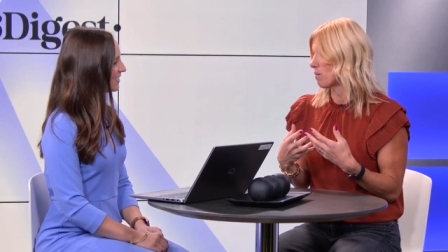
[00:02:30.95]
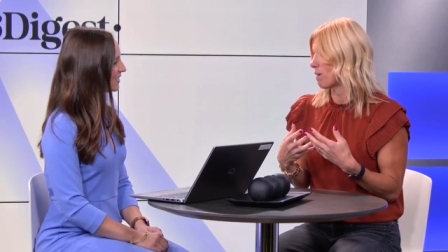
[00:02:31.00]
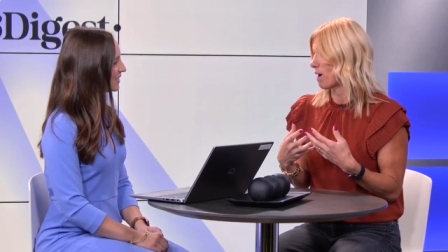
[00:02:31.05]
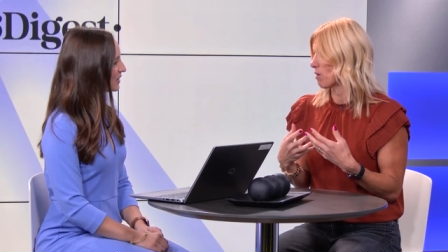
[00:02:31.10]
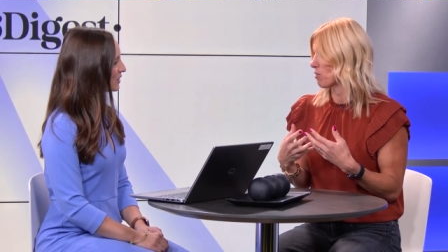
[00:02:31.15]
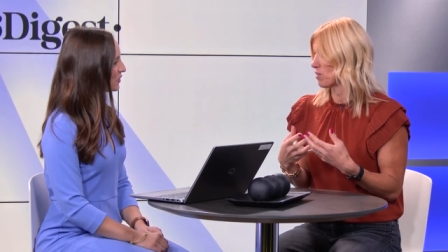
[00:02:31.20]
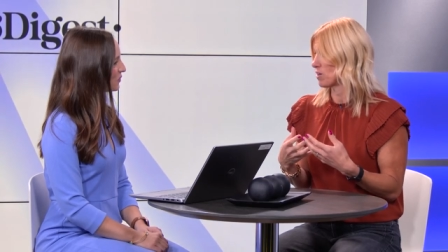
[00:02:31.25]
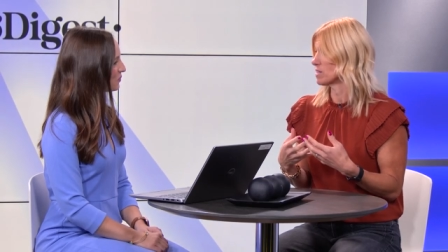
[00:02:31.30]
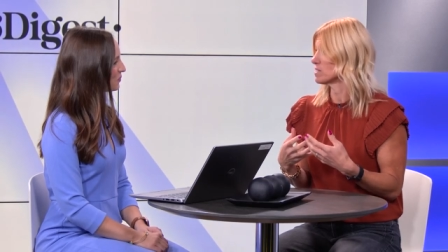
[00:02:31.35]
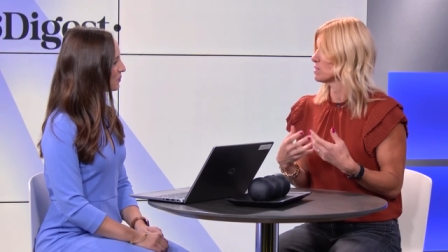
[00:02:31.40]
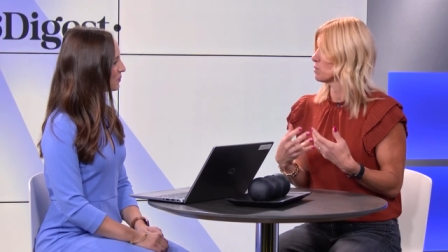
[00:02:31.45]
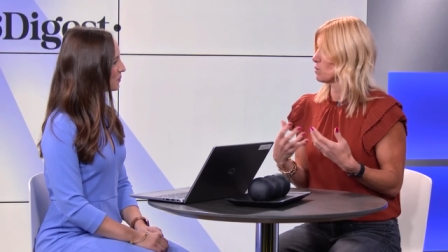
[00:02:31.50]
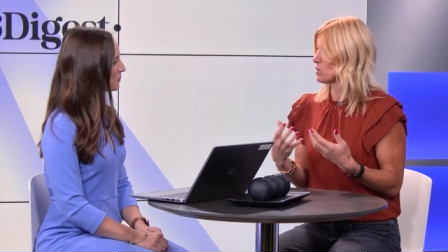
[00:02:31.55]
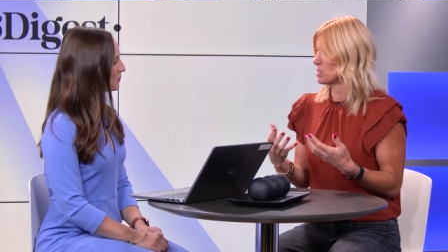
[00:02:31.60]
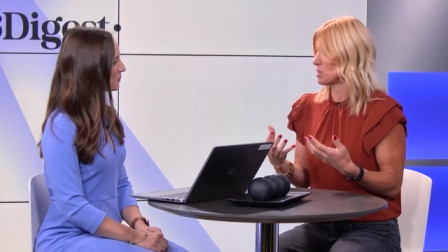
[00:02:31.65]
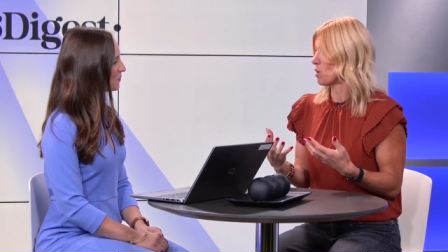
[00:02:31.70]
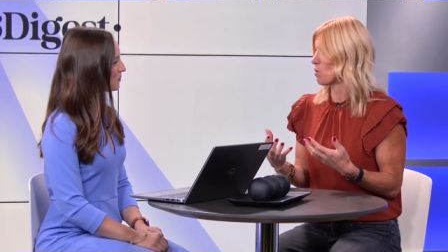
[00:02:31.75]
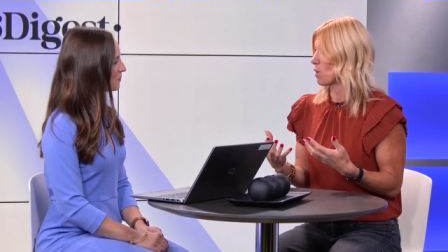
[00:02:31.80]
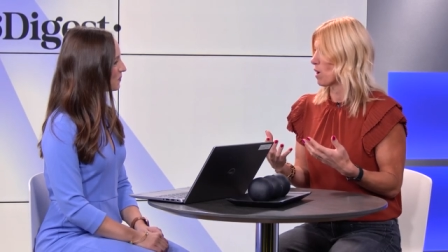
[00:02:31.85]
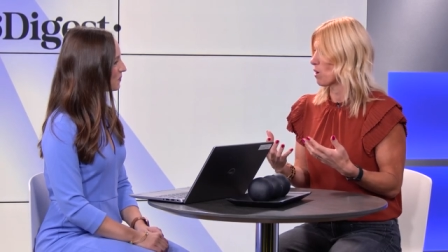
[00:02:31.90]
about things that we
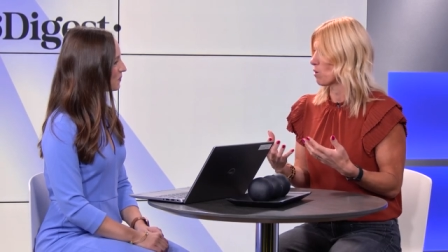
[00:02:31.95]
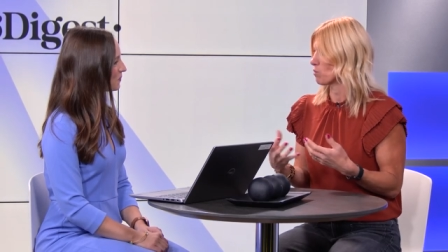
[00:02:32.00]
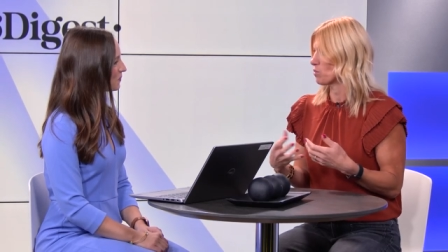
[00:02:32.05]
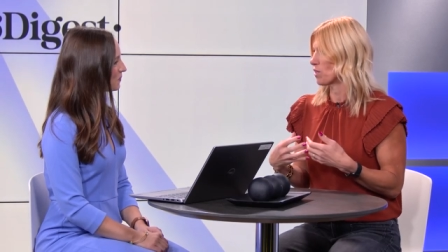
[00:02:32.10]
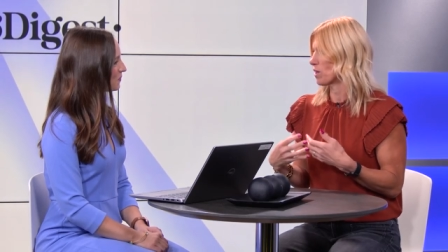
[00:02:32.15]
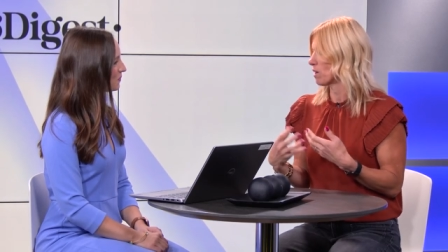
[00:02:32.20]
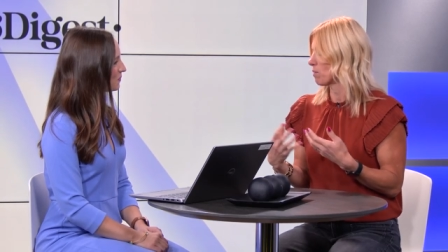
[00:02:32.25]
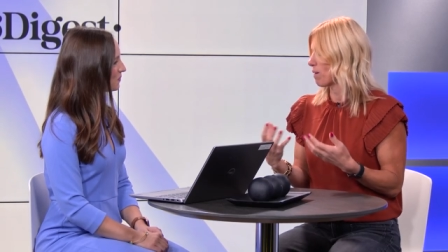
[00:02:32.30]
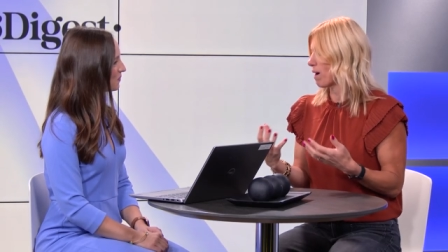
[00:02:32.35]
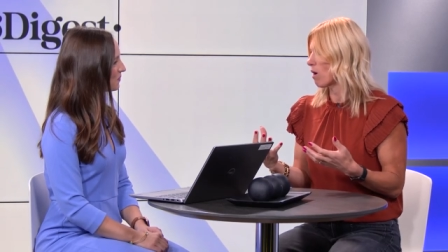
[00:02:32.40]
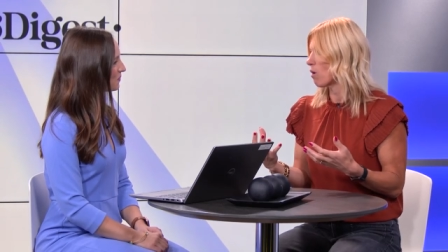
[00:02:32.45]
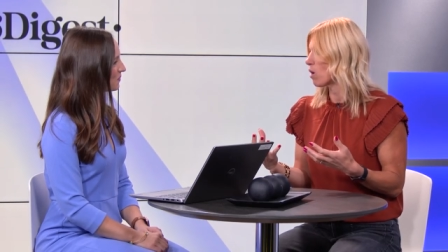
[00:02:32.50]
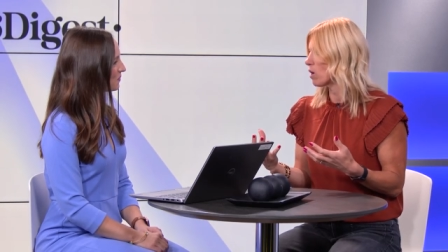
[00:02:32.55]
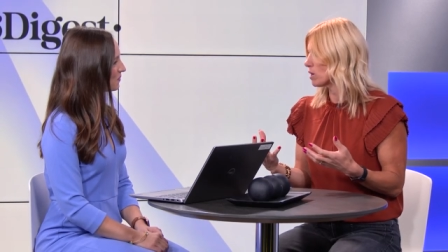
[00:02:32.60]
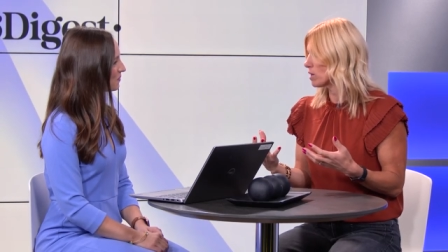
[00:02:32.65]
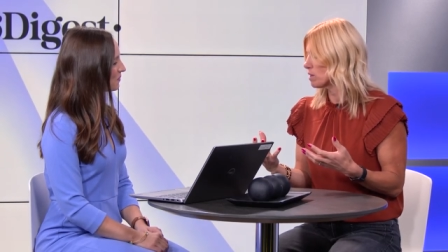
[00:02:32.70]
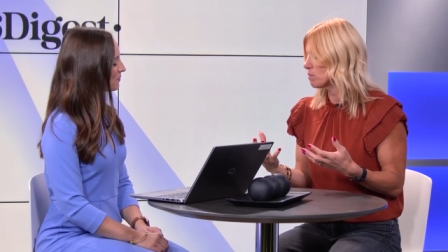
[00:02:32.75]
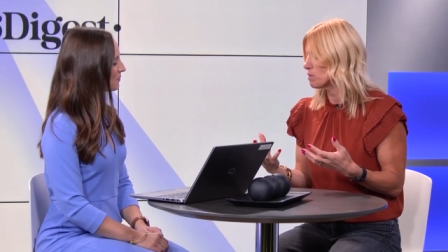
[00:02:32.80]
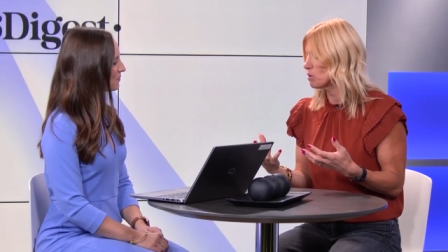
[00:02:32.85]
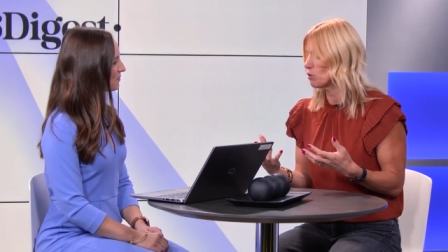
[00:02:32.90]
don't own. Think about
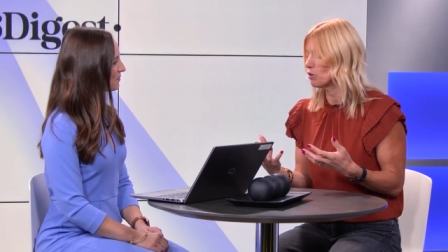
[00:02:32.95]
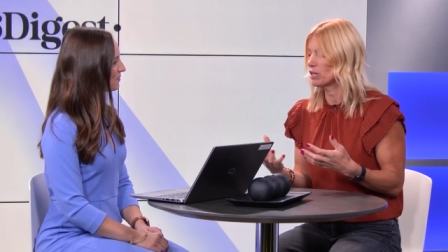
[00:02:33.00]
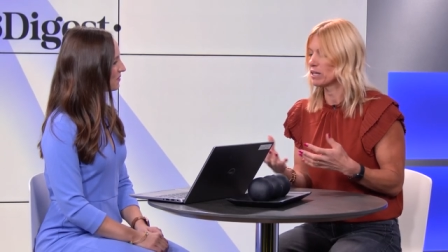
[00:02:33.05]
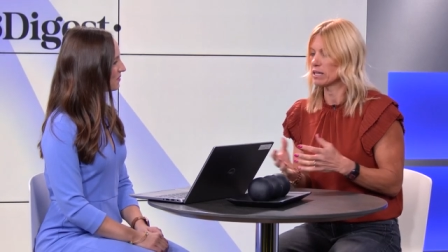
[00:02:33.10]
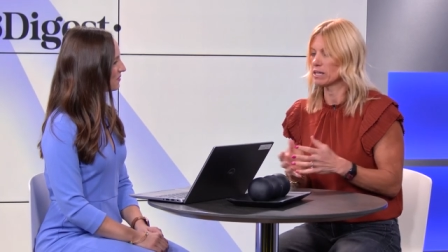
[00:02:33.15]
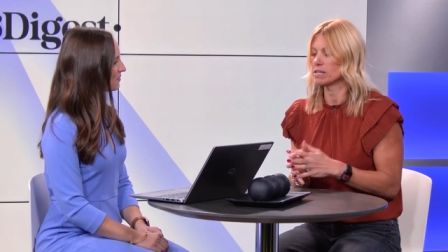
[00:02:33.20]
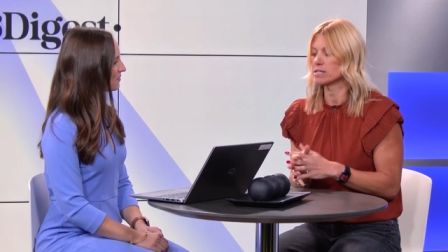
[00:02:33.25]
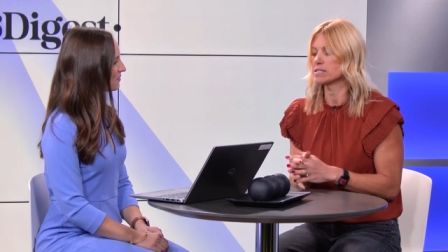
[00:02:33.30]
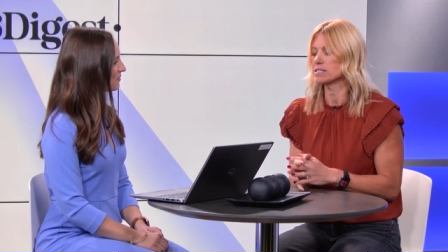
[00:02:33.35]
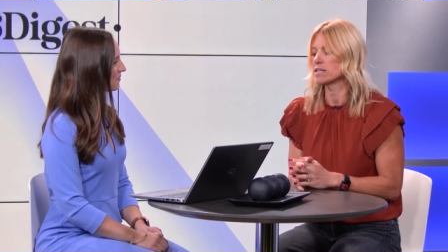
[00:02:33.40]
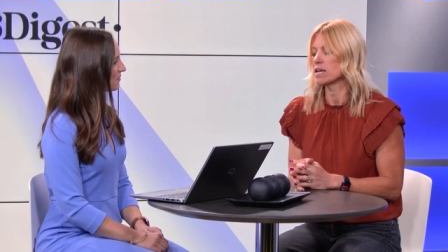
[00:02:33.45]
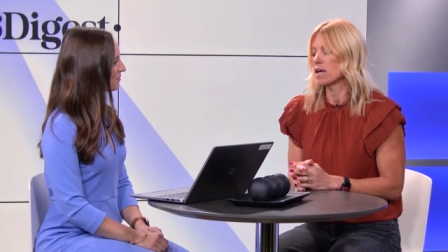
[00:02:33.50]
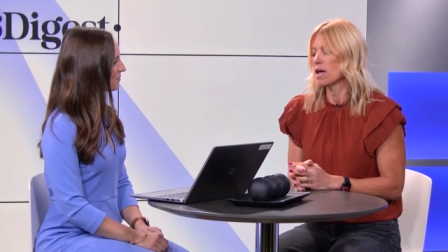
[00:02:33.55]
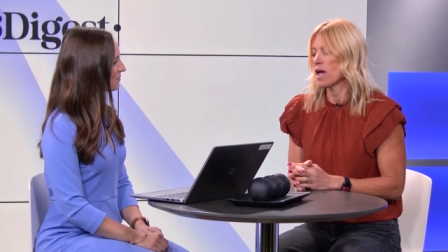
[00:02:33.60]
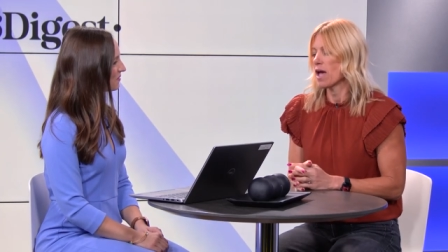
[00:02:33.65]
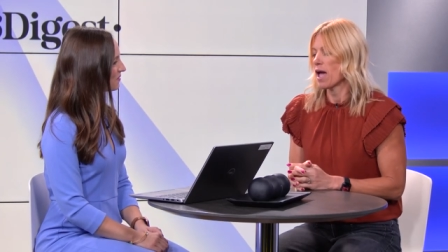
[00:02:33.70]
our communities.